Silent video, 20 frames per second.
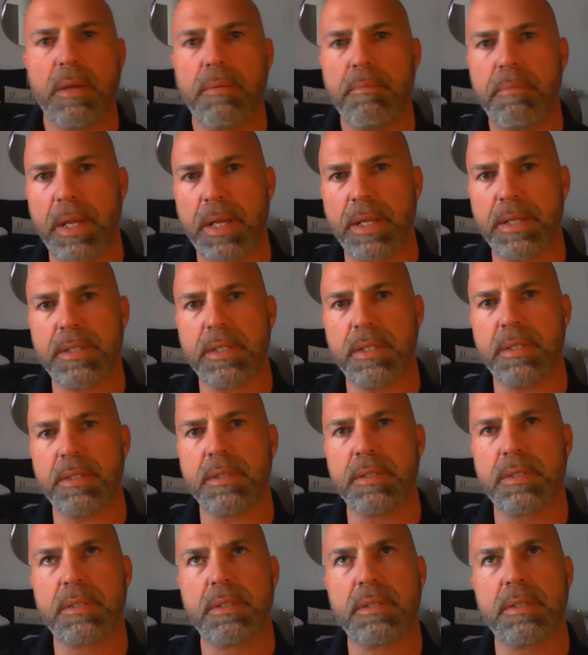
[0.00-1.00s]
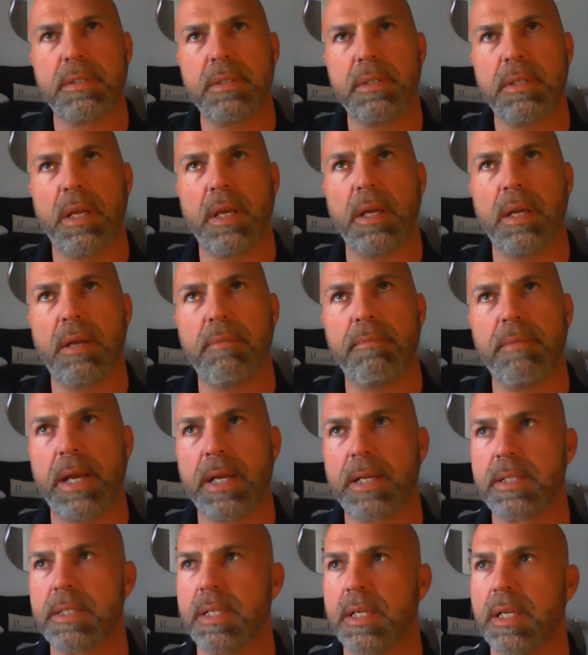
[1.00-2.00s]
medicines,
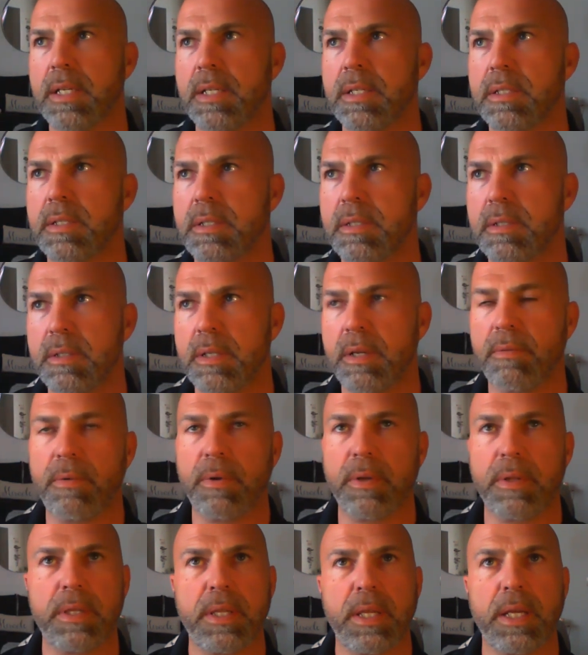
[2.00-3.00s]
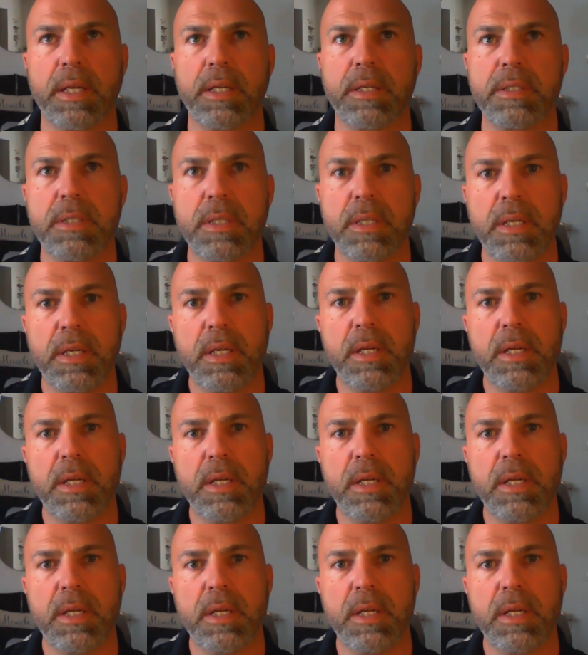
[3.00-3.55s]
vaccines, different things